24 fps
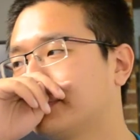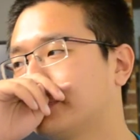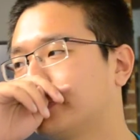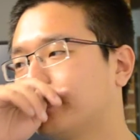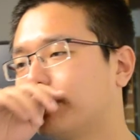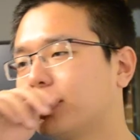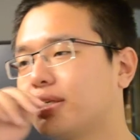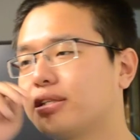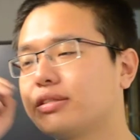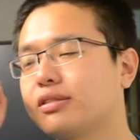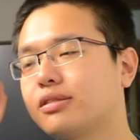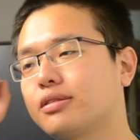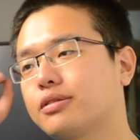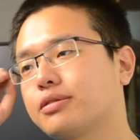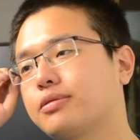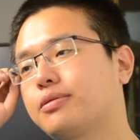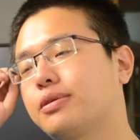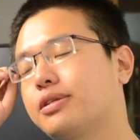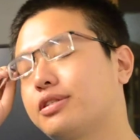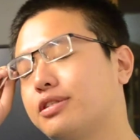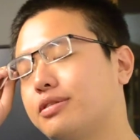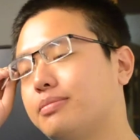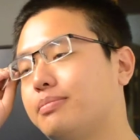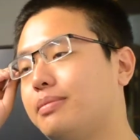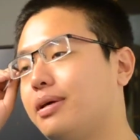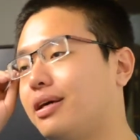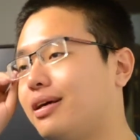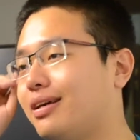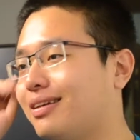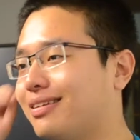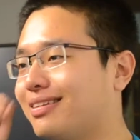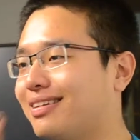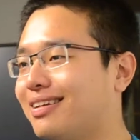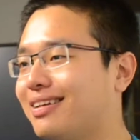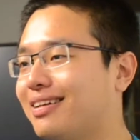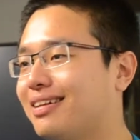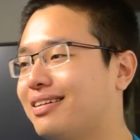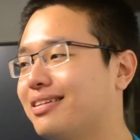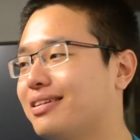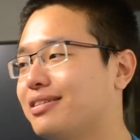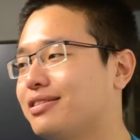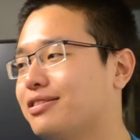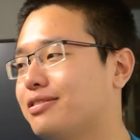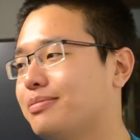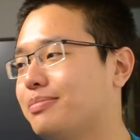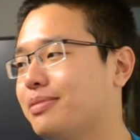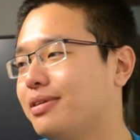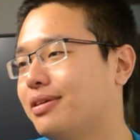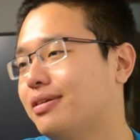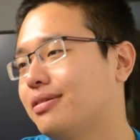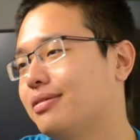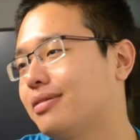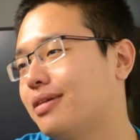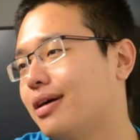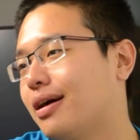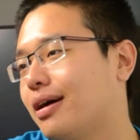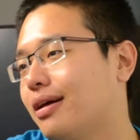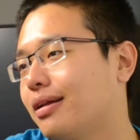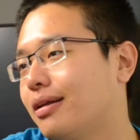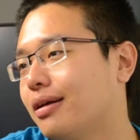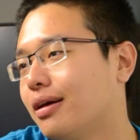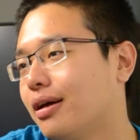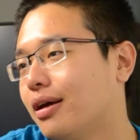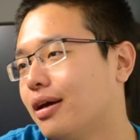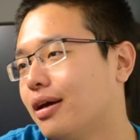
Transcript: what does this question mean? Does it mean that